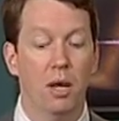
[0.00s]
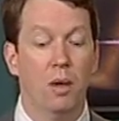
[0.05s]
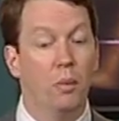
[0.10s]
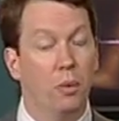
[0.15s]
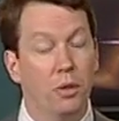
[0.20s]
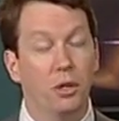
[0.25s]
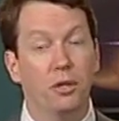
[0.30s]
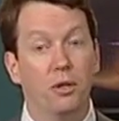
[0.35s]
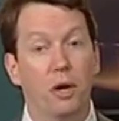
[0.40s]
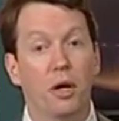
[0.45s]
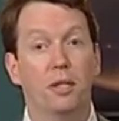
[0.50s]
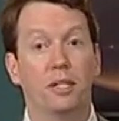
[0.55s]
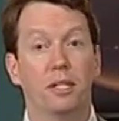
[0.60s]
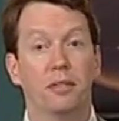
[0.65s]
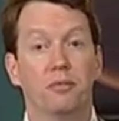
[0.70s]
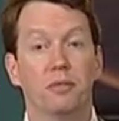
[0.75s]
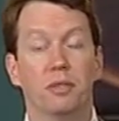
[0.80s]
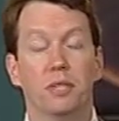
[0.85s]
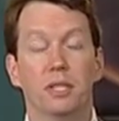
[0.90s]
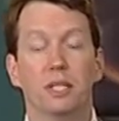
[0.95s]
Well, there are
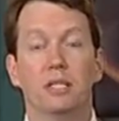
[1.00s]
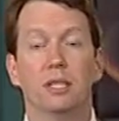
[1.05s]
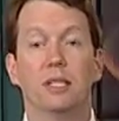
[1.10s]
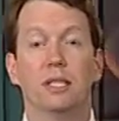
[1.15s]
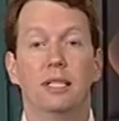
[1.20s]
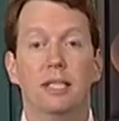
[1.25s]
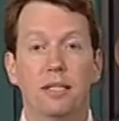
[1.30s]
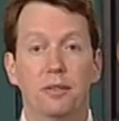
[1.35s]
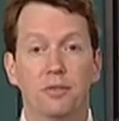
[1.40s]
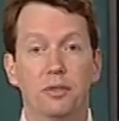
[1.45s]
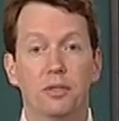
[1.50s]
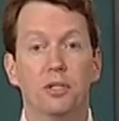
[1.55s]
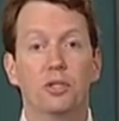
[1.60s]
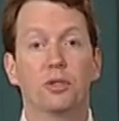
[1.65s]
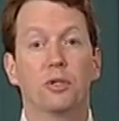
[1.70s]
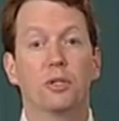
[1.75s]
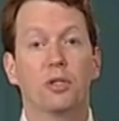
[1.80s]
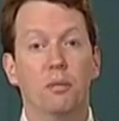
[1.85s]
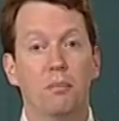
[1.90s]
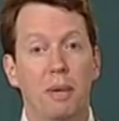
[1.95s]
differences, and the differences
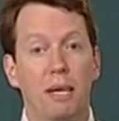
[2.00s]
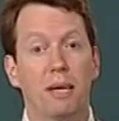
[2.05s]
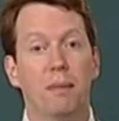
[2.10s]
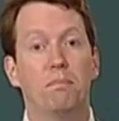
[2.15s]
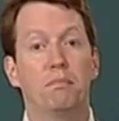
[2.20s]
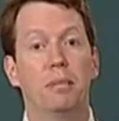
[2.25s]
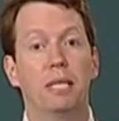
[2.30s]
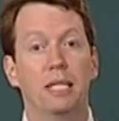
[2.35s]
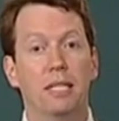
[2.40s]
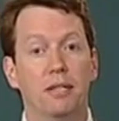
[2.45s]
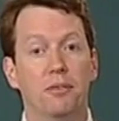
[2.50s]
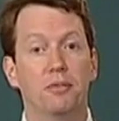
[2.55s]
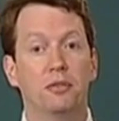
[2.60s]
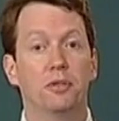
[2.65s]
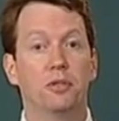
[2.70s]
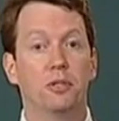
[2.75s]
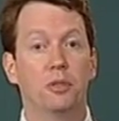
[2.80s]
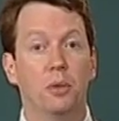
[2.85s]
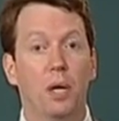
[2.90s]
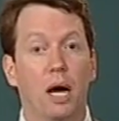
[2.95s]
are going to make a big
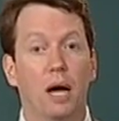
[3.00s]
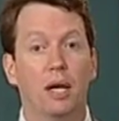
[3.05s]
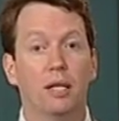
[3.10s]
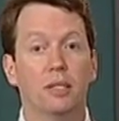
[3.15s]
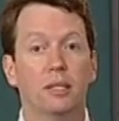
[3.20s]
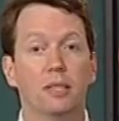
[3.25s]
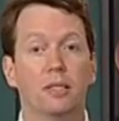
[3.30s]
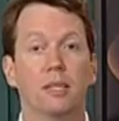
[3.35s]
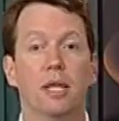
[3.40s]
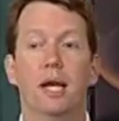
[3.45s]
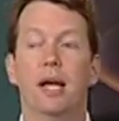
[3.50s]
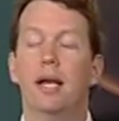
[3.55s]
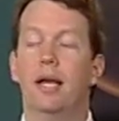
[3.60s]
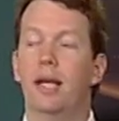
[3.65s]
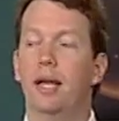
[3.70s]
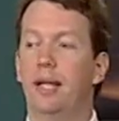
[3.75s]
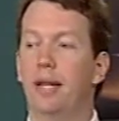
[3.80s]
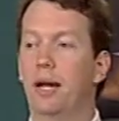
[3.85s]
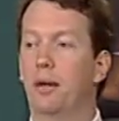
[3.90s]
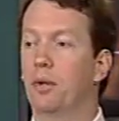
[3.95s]
difference to us
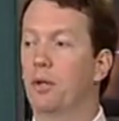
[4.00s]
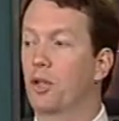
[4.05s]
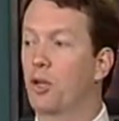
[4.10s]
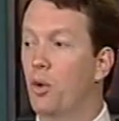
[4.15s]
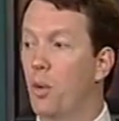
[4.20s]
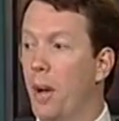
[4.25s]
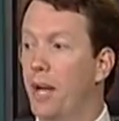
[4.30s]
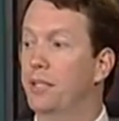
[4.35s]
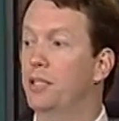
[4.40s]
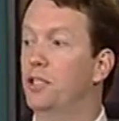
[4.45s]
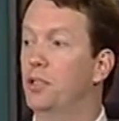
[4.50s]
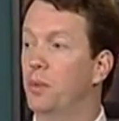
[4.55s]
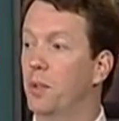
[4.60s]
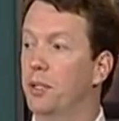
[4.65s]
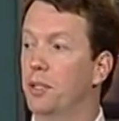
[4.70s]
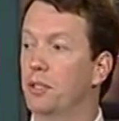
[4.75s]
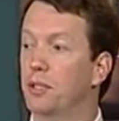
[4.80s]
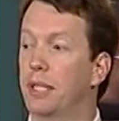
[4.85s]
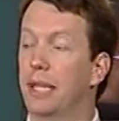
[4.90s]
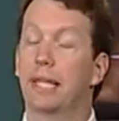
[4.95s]
in our quest to
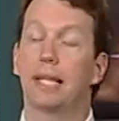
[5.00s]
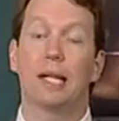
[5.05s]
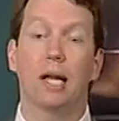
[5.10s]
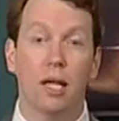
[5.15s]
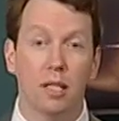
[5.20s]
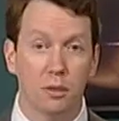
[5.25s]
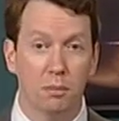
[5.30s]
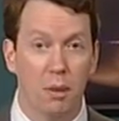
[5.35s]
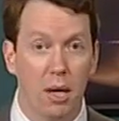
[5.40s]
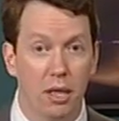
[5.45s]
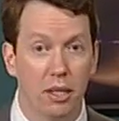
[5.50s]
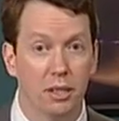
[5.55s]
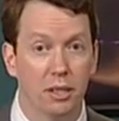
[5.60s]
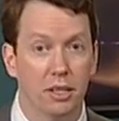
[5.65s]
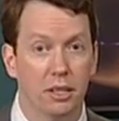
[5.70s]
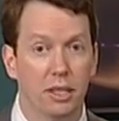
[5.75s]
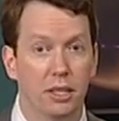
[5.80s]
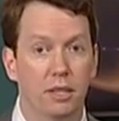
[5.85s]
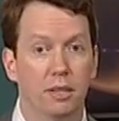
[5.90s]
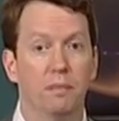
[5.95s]
understand
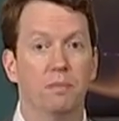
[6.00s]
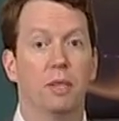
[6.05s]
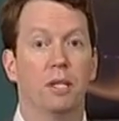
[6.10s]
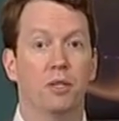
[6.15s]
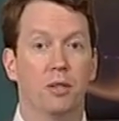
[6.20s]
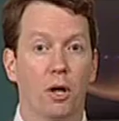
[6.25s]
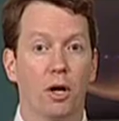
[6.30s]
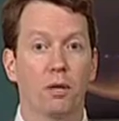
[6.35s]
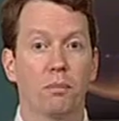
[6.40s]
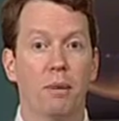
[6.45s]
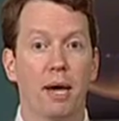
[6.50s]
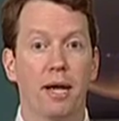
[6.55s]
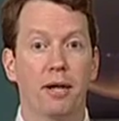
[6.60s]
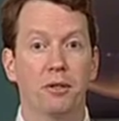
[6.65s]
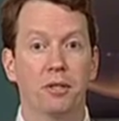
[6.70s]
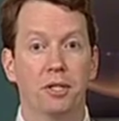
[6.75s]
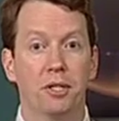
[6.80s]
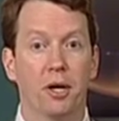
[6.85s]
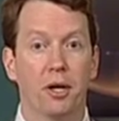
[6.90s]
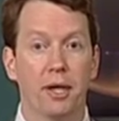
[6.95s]
cosmology, dark matter,
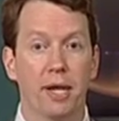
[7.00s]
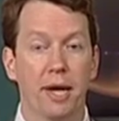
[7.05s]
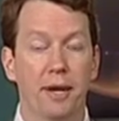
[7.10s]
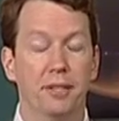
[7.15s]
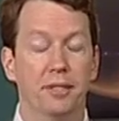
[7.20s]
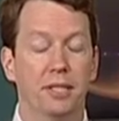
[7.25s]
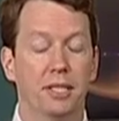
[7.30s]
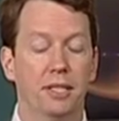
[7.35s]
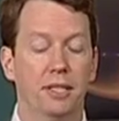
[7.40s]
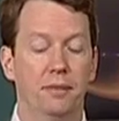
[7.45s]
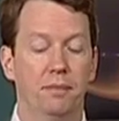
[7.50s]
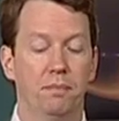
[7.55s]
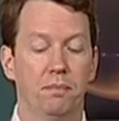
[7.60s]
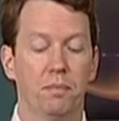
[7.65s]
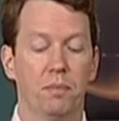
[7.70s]
and dark energy.